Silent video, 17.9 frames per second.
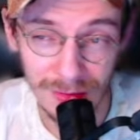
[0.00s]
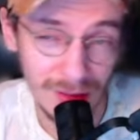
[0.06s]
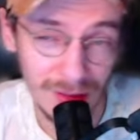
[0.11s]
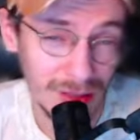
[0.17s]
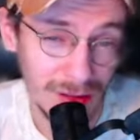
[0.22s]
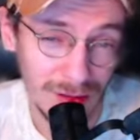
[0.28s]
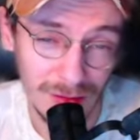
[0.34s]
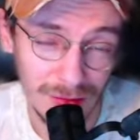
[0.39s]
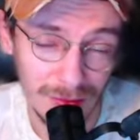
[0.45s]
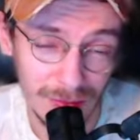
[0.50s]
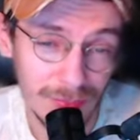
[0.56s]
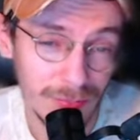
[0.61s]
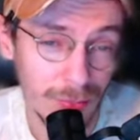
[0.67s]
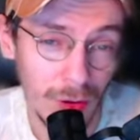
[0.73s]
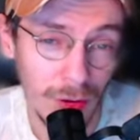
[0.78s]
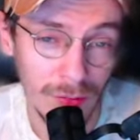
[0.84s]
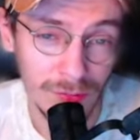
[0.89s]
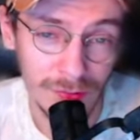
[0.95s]
on, and it's
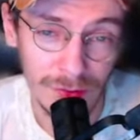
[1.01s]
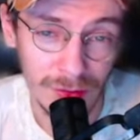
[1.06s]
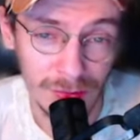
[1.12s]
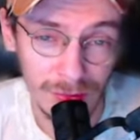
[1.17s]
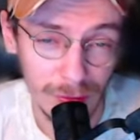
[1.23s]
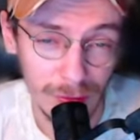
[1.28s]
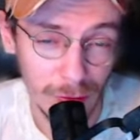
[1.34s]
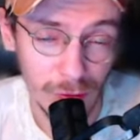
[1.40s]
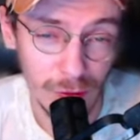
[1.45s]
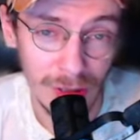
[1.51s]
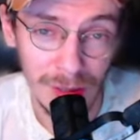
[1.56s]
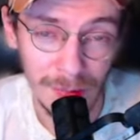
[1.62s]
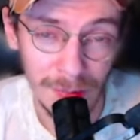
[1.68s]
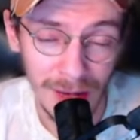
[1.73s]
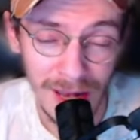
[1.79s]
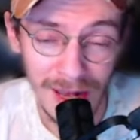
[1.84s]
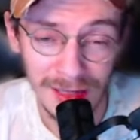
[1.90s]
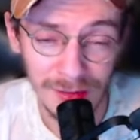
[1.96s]
often really
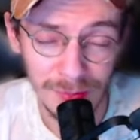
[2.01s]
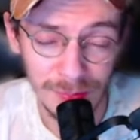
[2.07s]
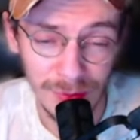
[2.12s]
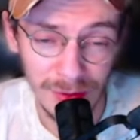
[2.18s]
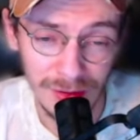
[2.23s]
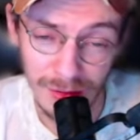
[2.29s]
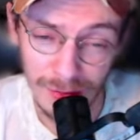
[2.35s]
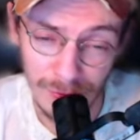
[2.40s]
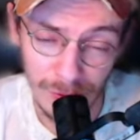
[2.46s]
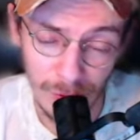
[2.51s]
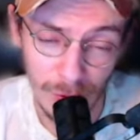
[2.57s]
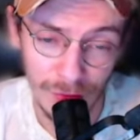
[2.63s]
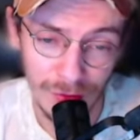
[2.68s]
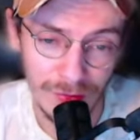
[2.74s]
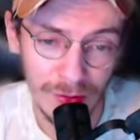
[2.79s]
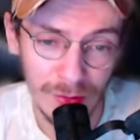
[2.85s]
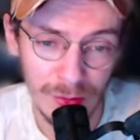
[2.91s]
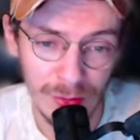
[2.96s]
bad. But of course,
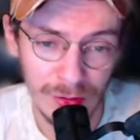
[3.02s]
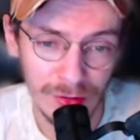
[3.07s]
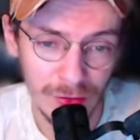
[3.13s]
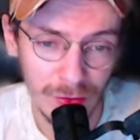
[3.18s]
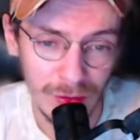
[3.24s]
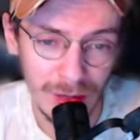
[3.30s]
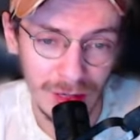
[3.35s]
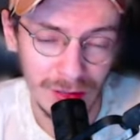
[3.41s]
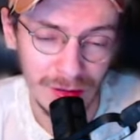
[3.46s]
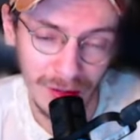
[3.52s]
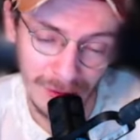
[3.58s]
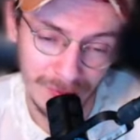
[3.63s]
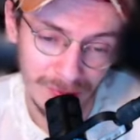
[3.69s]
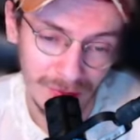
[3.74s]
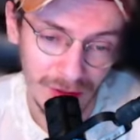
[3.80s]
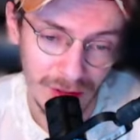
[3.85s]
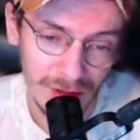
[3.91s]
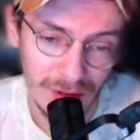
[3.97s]
if everyone is greedy,
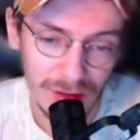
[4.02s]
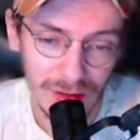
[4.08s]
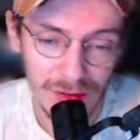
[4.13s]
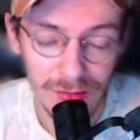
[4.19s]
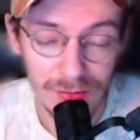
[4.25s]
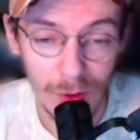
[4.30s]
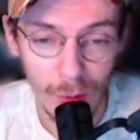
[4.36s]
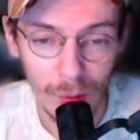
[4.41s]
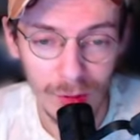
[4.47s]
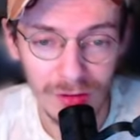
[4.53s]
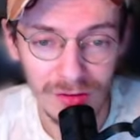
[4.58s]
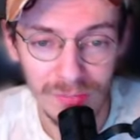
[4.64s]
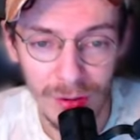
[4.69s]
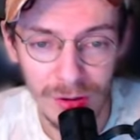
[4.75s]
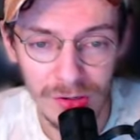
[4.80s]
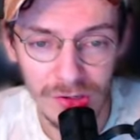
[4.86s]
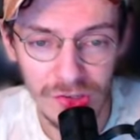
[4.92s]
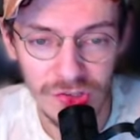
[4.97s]
then no one is
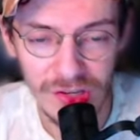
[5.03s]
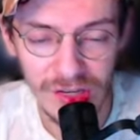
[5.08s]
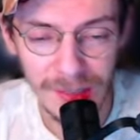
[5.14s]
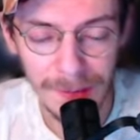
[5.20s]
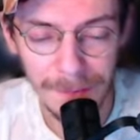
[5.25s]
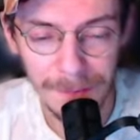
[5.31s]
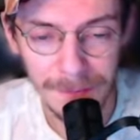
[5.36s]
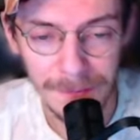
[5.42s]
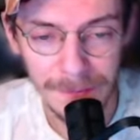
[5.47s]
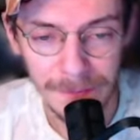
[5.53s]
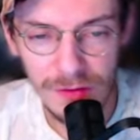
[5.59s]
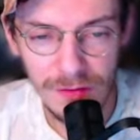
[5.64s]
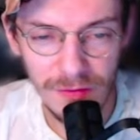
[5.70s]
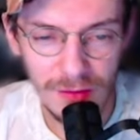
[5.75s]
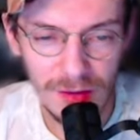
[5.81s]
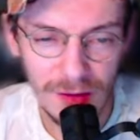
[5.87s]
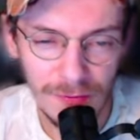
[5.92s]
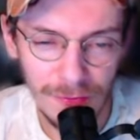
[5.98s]
punishing. We
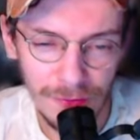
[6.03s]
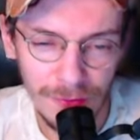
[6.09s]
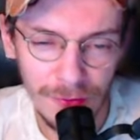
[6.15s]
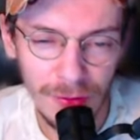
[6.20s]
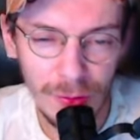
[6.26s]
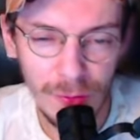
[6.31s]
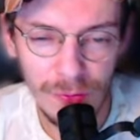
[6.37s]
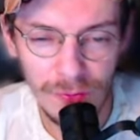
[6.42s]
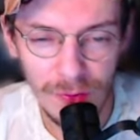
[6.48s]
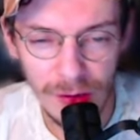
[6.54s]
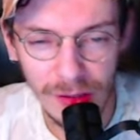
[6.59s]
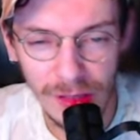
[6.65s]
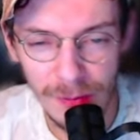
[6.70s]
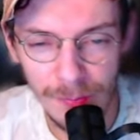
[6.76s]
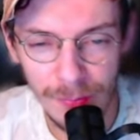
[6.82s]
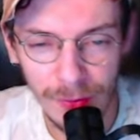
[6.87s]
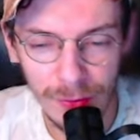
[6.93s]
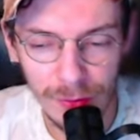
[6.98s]
see a few
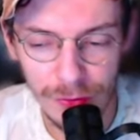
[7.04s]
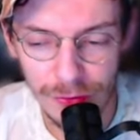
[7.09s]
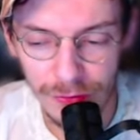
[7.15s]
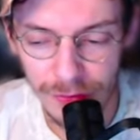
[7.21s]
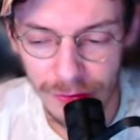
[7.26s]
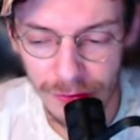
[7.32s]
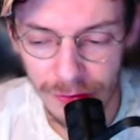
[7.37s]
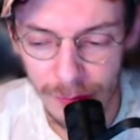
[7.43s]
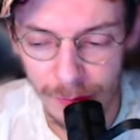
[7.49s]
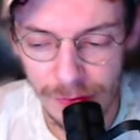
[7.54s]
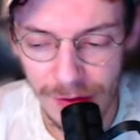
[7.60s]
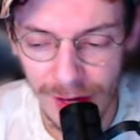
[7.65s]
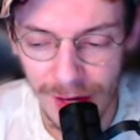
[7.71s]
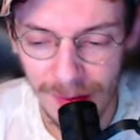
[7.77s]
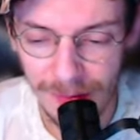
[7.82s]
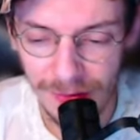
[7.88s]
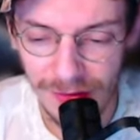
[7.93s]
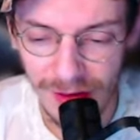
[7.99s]
funky bots
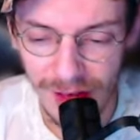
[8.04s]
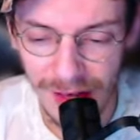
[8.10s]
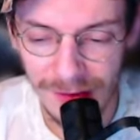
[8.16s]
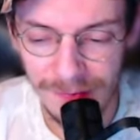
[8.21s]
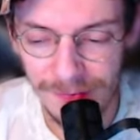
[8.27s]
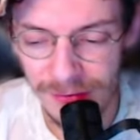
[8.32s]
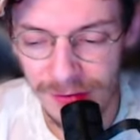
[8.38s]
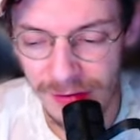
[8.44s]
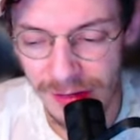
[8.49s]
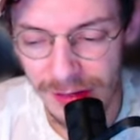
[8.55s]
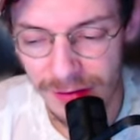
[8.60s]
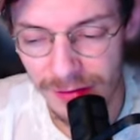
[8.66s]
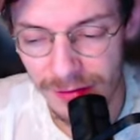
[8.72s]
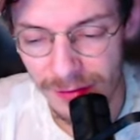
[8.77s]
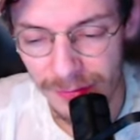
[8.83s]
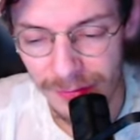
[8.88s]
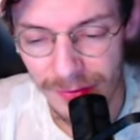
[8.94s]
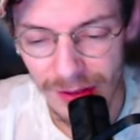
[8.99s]
sometimes. I've seen
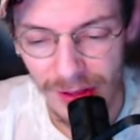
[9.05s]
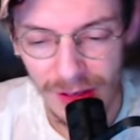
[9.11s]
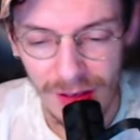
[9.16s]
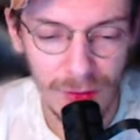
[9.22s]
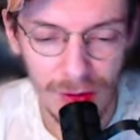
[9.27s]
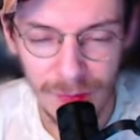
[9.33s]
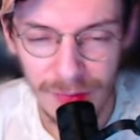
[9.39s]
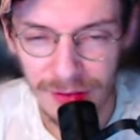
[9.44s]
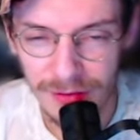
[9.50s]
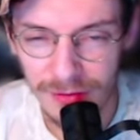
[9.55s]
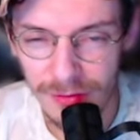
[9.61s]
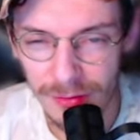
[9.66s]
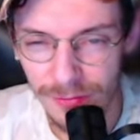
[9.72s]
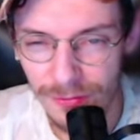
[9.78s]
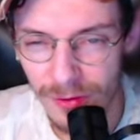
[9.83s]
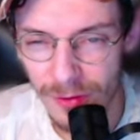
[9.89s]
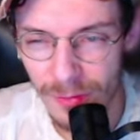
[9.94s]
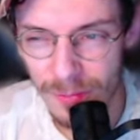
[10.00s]
some 4 elemental
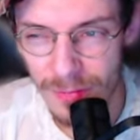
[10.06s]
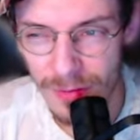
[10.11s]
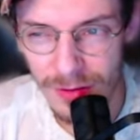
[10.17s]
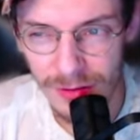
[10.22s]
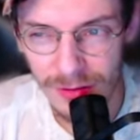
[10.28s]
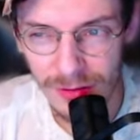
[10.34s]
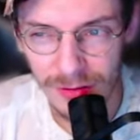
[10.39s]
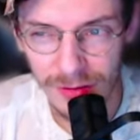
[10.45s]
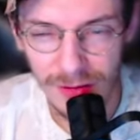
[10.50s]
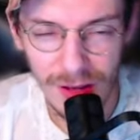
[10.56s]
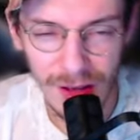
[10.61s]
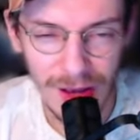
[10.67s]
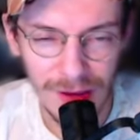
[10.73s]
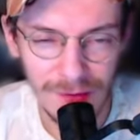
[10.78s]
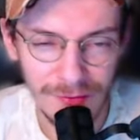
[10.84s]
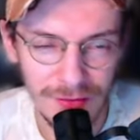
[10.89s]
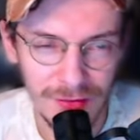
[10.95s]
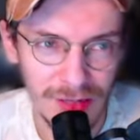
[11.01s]
for Monk.
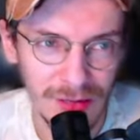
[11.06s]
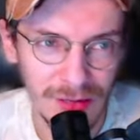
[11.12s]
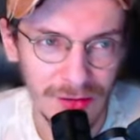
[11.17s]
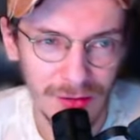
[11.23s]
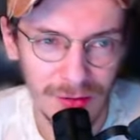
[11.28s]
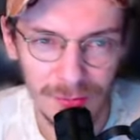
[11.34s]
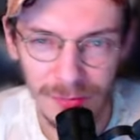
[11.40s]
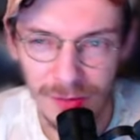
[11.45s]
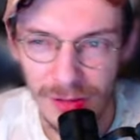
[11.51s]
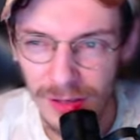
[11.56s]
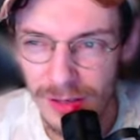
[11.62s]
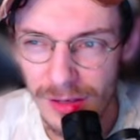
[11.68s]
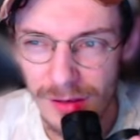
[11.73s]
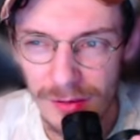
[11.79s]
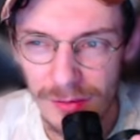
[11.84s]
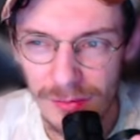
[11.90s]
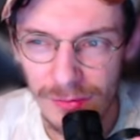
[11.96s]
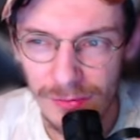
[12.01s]
I've seen some
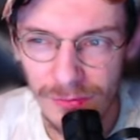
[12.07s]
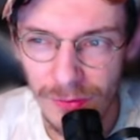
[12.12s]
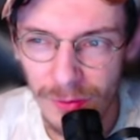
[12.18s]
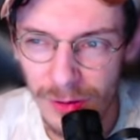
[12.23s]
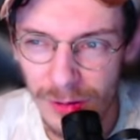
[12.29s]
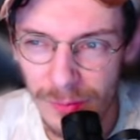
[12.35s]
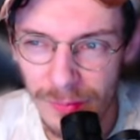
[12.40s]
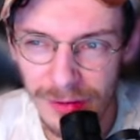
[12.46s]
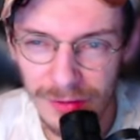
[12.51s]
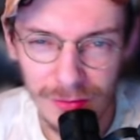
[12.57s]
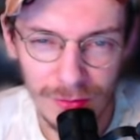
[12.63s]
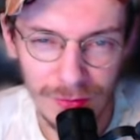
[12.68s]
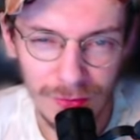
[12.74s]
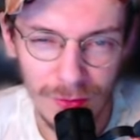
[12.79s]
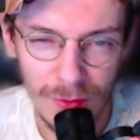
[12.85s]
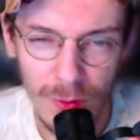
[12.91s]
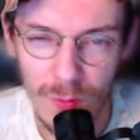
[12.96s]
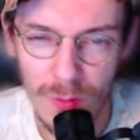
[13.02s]
4 elemental
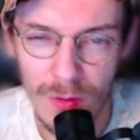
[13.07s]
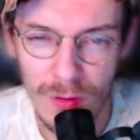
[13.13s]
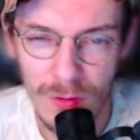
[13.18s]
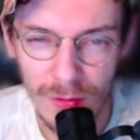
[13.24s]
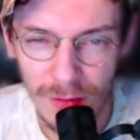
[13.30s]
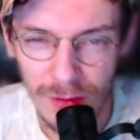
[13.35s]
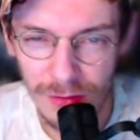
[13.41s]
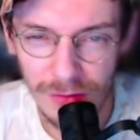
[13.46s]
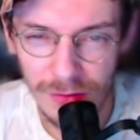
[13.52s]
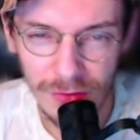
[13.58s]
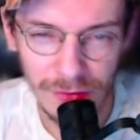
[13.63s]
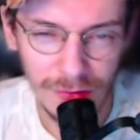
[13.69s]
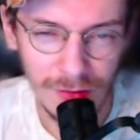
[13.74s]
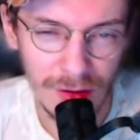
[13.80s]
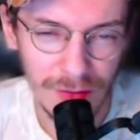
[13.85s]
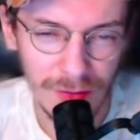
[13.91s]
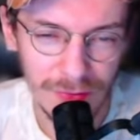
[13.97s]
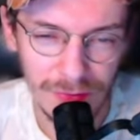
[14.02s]
for Warlock
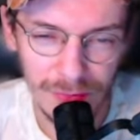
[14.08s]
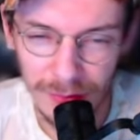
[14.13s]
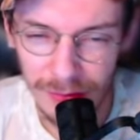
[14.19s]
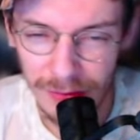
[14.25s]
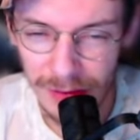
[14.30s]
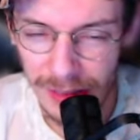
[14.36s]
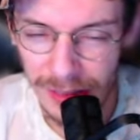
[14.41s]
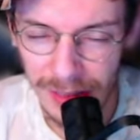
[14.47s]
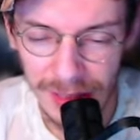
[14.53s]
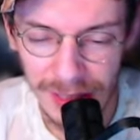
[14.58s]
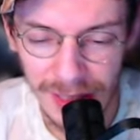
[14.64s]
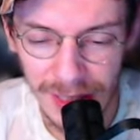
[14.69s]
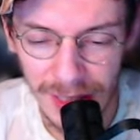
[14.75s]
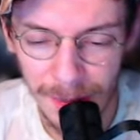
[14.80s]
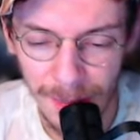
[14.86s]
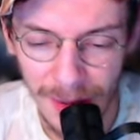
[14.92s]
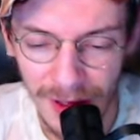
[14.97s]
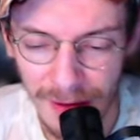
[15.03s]
stuff with like
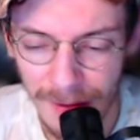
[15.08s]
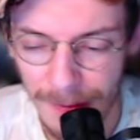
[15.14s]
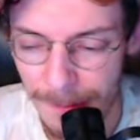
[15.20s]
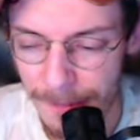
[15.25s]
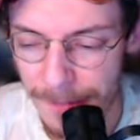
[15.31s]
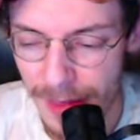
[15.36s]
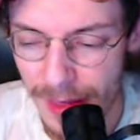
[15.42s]
Enigma.